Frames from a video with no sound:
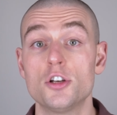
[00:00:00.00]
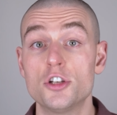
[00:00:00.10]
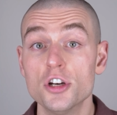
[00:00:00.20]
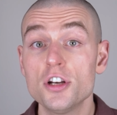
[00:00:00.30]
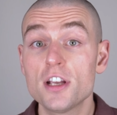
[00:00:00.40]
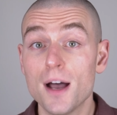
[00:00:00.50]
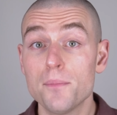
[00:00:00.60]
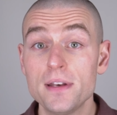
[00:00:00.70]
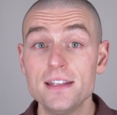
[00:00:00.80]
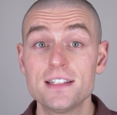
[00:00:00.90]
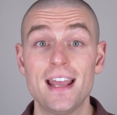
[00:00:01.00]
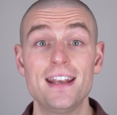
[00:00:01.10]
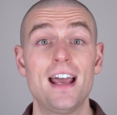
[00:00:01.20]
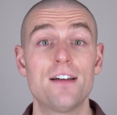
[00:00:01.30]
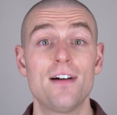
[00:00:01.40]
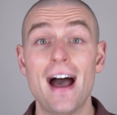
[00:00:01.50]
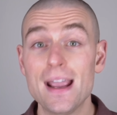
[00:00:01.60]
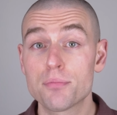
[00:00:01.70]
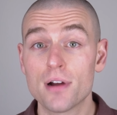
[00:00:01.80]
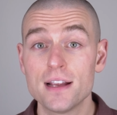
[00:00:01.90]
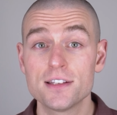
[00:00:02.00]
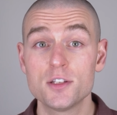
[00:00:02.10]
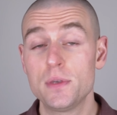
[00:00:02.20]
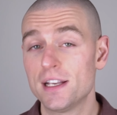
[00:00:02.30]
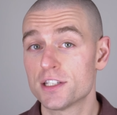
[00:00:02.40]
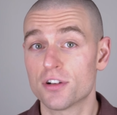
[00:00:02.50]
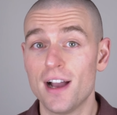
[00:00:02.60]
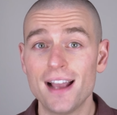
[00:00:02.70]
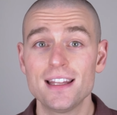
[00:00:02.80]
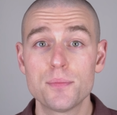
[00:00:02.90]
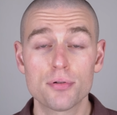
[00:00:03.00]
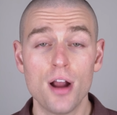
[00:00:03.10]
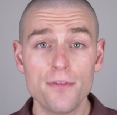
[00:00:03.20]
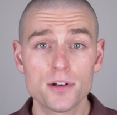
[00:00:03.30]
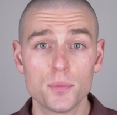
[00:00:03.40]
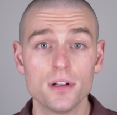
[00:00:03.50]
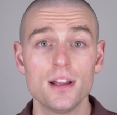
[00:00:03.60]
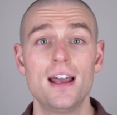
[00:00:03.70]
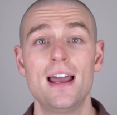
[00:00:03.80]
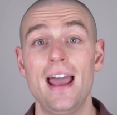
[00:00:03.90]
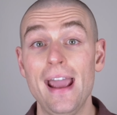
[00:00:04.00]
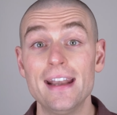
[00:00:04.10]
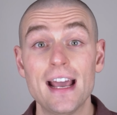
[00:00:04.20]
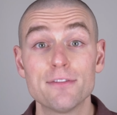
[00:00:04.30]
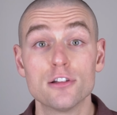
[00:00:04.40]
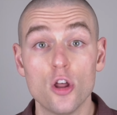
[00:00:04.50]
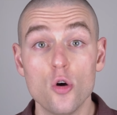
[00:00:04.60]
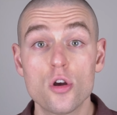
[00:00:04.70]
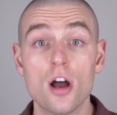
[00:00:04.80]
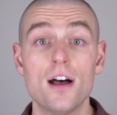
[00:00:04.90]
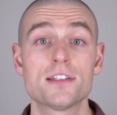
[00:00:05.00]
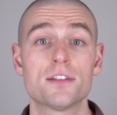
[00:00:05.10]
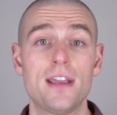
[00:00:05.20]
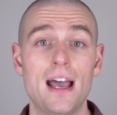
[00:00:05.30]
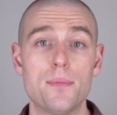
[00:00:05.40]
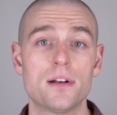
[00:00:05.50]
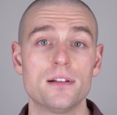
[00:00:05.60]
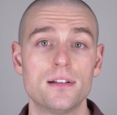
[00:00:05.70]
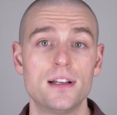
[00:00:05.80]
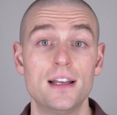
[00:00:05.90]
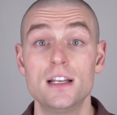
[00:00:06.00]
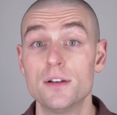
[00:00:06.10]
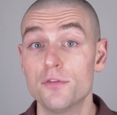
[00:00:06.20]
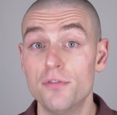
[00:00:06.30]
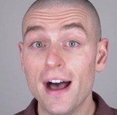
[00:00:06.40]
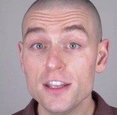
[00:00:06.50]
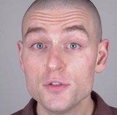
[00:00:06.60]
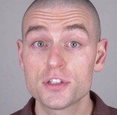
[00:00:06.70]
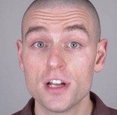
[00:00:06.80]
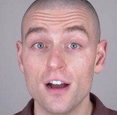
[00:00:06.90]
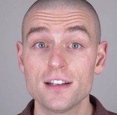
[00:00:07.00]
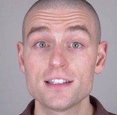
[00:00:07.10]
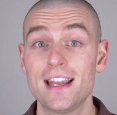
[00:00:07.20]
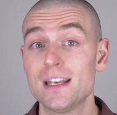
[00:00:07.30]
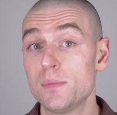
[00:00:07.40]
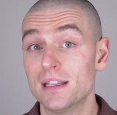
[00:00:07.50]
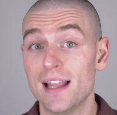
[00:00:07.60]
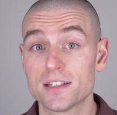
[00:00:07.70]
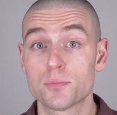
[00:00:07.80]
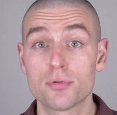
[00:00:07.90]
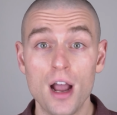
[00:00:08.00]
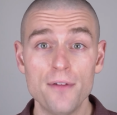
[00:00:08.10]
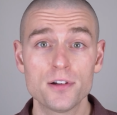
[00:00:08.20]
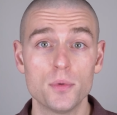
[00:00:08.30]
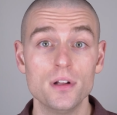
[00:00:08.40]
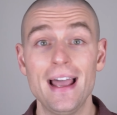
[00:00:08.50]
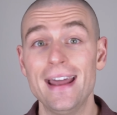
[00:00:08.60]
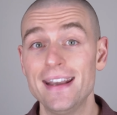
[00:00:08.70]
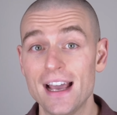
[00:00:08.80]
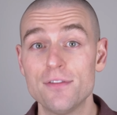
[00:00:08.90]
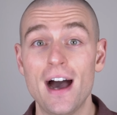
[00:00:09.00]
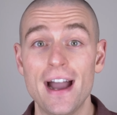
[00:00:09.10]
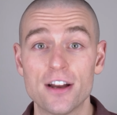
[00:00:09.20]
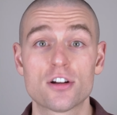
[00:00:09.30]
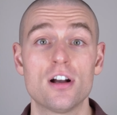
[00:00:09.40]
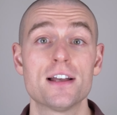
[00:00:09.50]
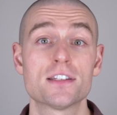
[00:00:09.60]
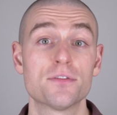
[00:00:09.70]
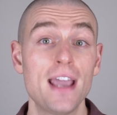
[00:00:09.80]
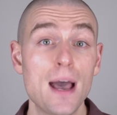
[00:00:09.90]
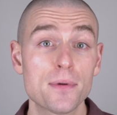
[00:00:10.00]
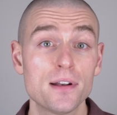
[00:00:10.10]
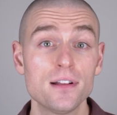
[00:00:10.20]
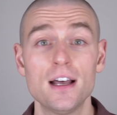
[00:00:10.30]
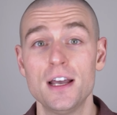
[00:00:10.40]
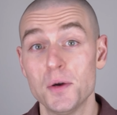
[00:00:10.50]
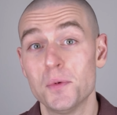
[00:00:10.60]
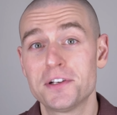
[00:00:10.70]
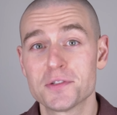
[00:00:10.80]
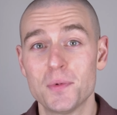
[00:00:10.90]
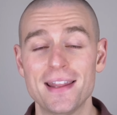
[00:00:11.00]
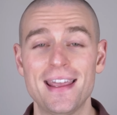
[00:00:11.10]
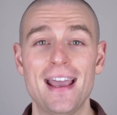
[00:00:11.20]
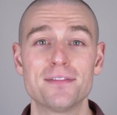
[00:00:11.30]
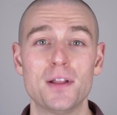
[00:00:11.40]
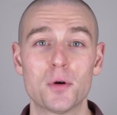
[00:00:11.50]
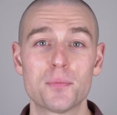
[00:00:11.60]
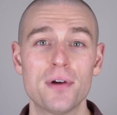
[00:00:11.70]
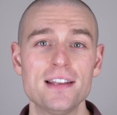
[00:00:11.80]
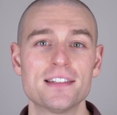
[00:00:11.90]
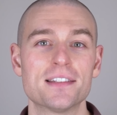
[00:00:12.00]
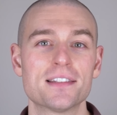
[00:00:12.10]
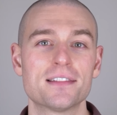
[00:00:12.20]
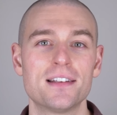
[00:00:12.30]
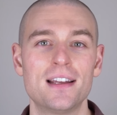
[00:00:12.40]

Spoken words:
Good companies tend to have high prices because they're highly profitable and have low costs of capital. Value stocks tend to be less profitable and have higher costs of capital, which is why they have lower prices.